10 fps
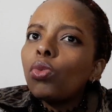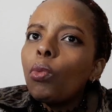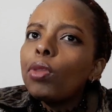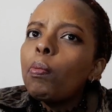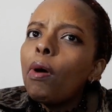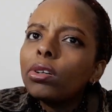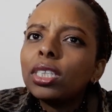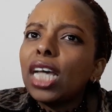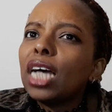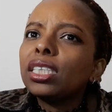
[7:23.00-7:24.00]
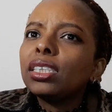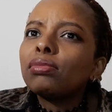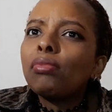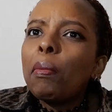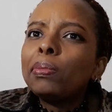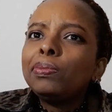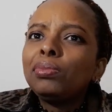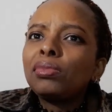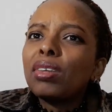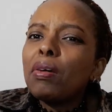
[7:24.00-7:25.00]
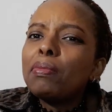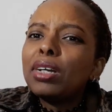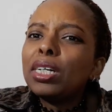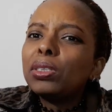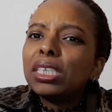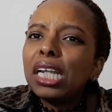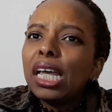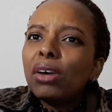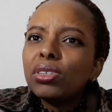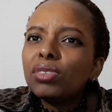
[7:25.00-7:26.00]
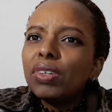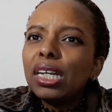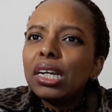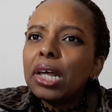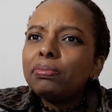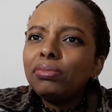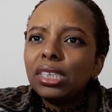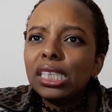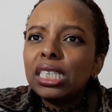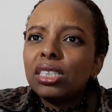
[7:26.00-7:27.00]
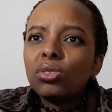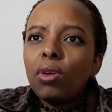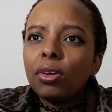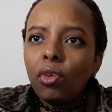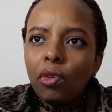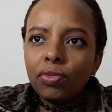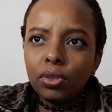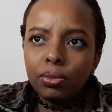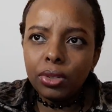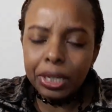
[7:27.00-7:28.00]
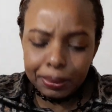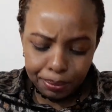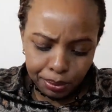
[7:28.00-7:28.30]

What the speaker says: with boxers. And I was feeling like, this is so uncomfortable, yeah?